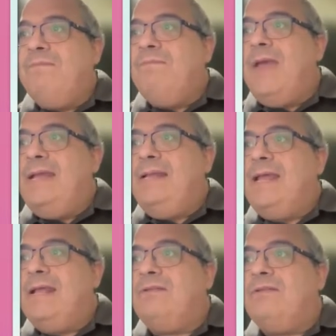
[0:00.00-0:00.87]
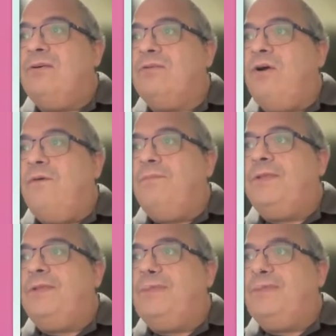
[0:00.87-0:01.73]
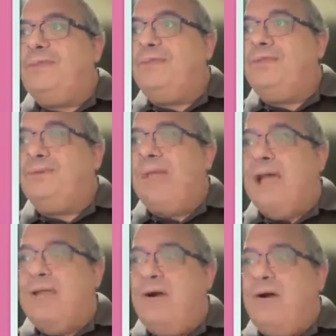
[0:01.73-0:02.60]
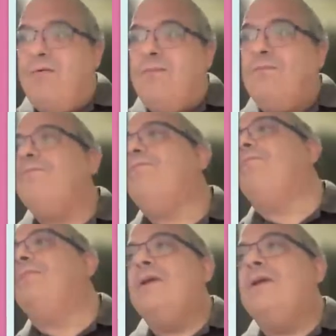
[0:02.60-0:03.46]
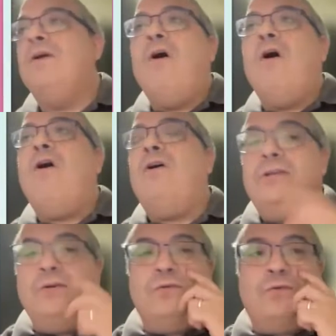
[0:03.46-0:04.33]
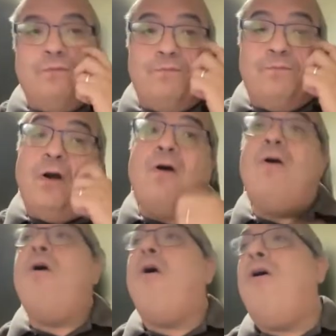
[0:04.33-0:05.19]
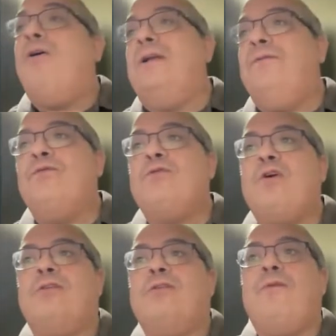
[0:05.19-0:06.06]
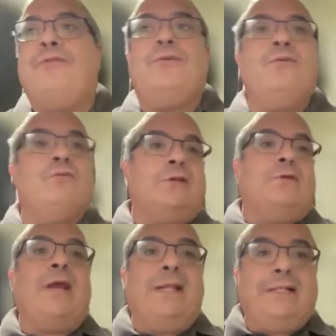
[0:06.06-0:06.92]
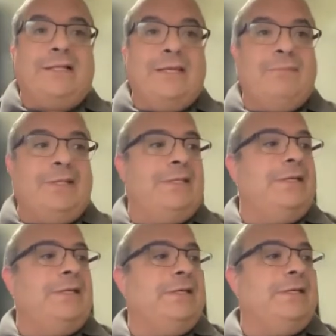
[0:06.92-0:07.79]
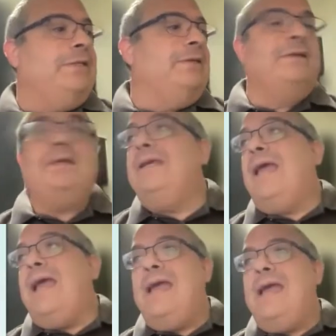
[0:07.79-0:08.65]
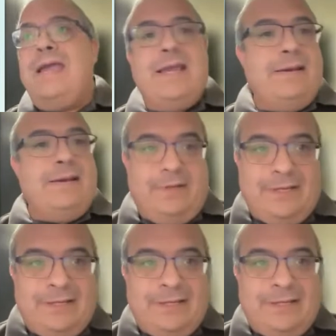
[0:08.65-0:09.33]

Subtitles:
mainnet.optimism.io, or if you don't want to use a rate limited endpoint,